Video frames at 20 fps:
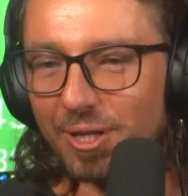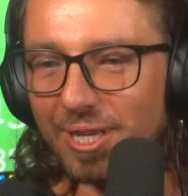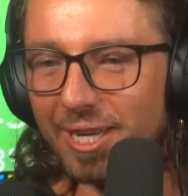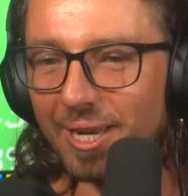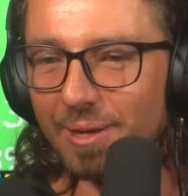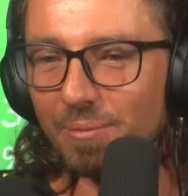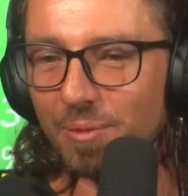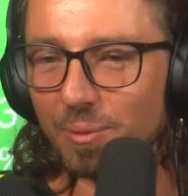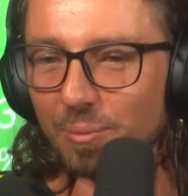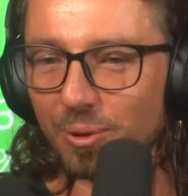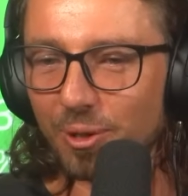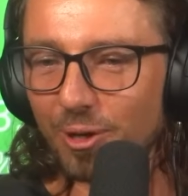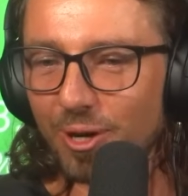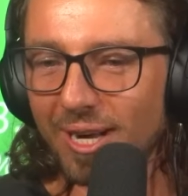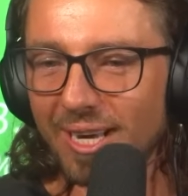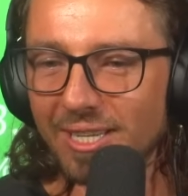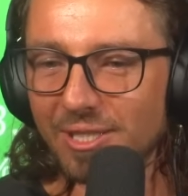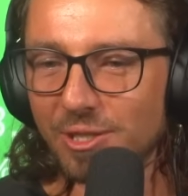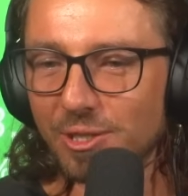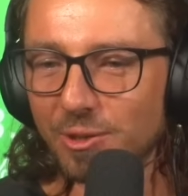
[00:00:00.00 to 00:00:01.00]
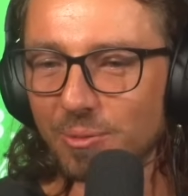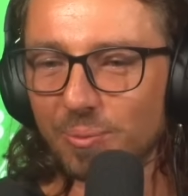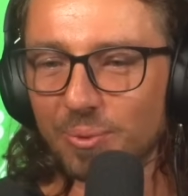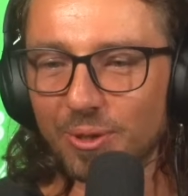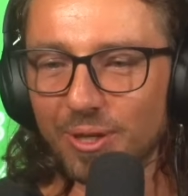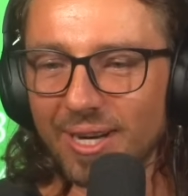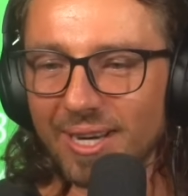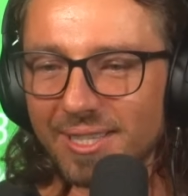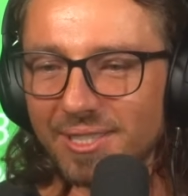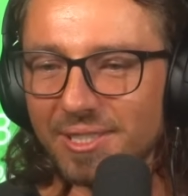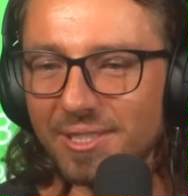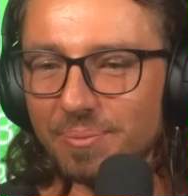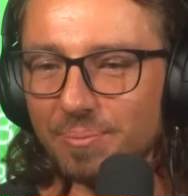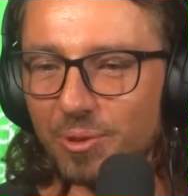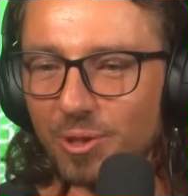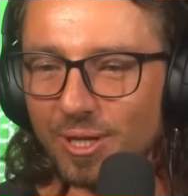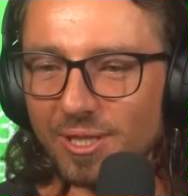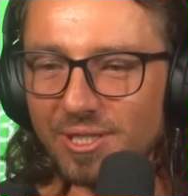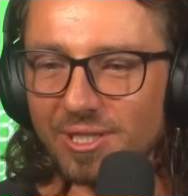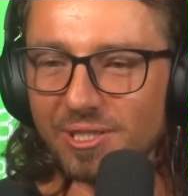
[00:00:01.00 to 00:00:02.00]
to keep the price suppressed.
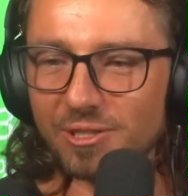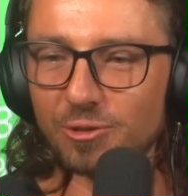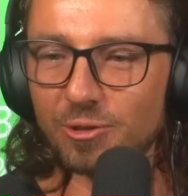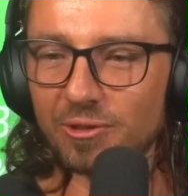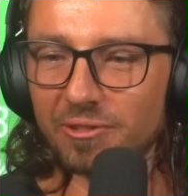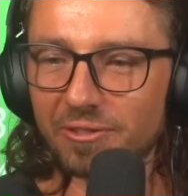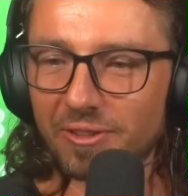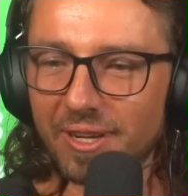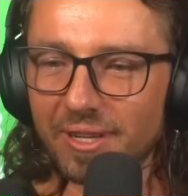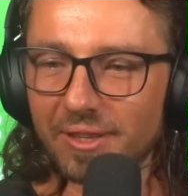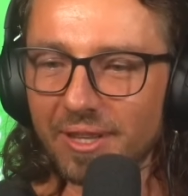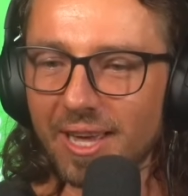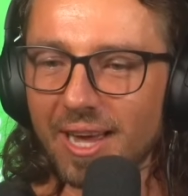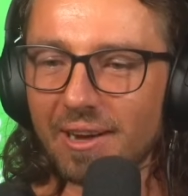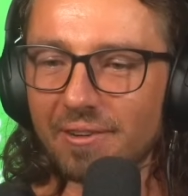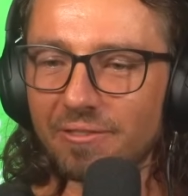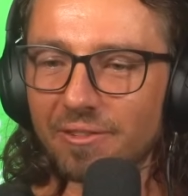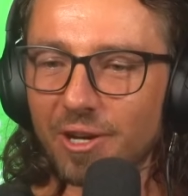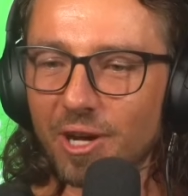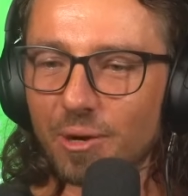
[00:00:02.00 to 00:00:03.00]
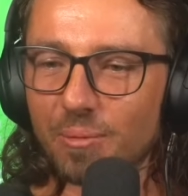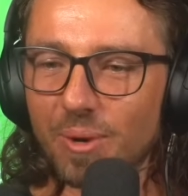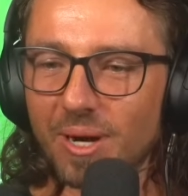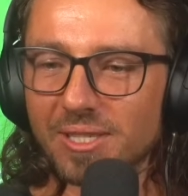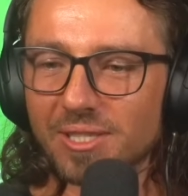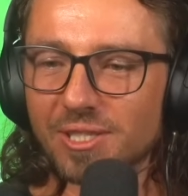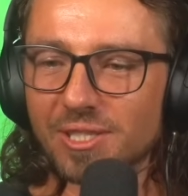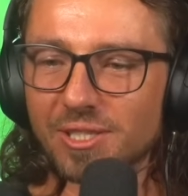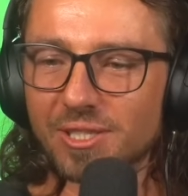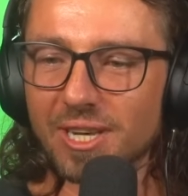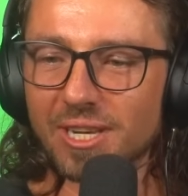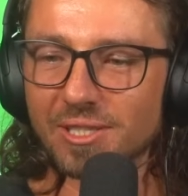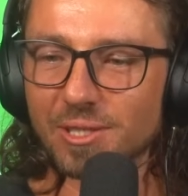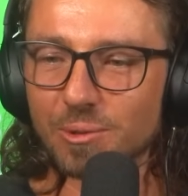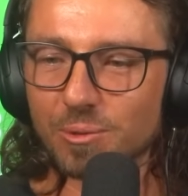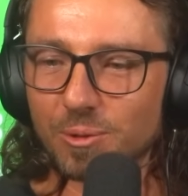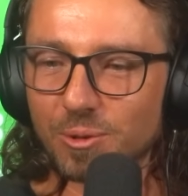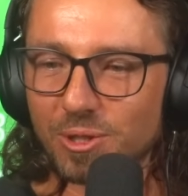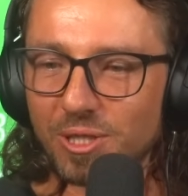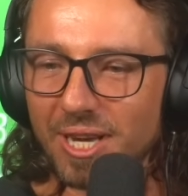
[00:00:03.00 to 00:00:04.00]
Price doesn't reflect the outflow, and once it does,
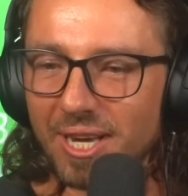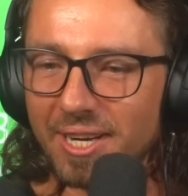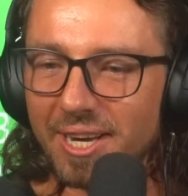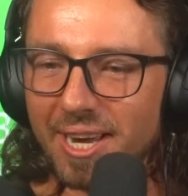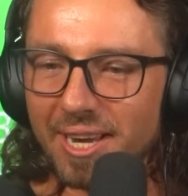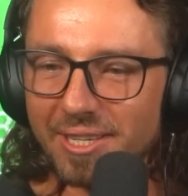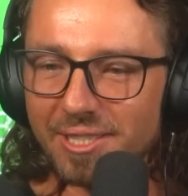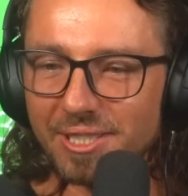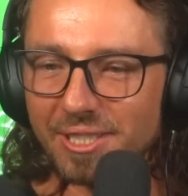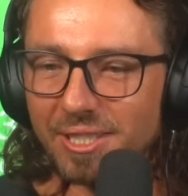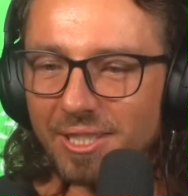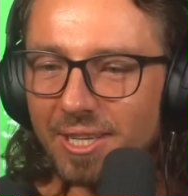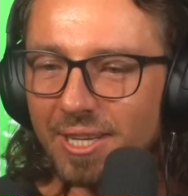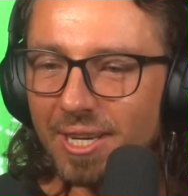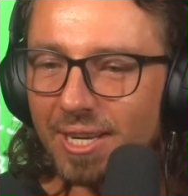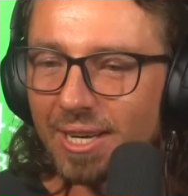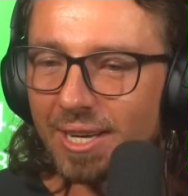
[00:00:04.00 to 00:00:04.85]
it will 10x.